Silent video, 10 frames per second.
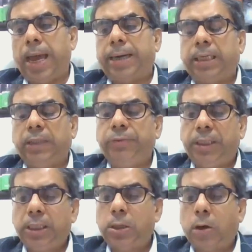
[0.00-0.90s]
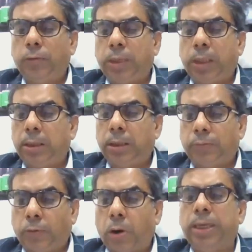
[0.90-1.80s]
the activity of
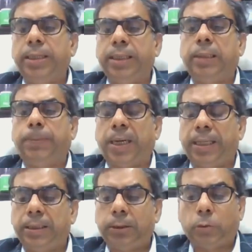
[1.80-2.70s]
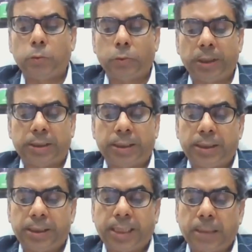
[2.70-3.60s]
the foreign enterprise through this
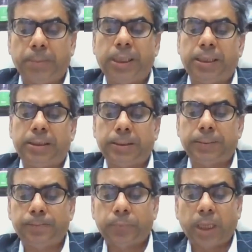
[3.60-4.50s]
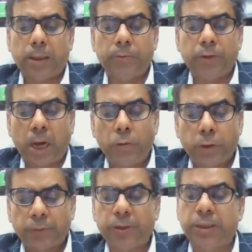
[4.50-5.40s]
digital means
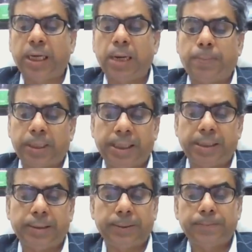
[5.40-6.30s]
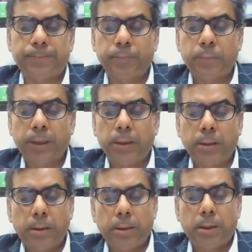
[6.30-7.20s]
without a physical presence,
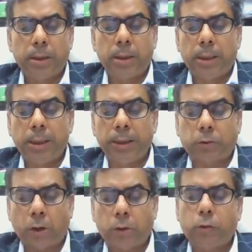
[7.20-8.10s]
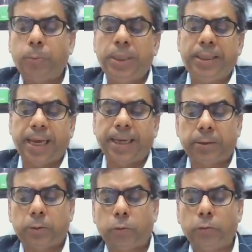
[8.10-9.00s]
is sought to be
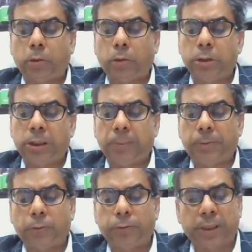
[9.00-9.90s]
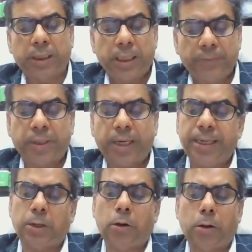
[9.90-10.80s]
taxed through the concept of
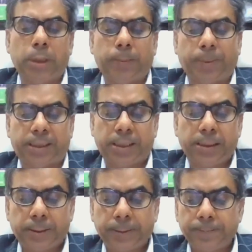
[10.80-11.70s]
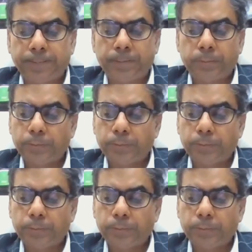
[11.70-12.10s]
significant economic presence,